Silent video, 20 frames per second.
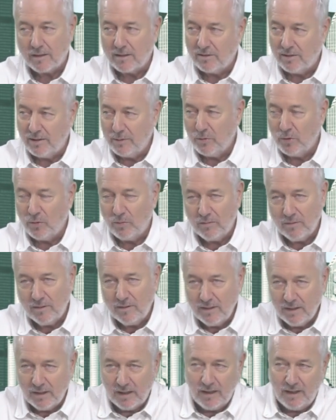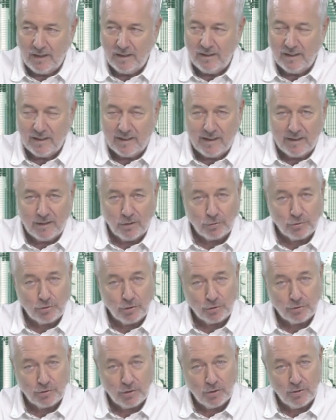tribu india que los
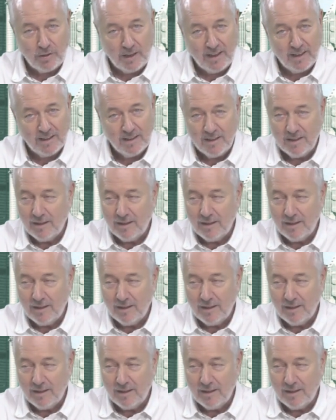Shoshone.